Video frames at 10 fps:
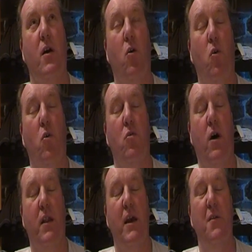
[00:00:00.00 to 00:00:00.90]

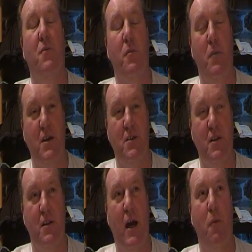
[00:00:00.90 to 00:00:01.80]
or rather
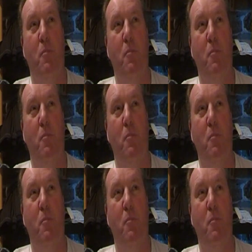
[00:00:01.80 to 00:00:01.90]
information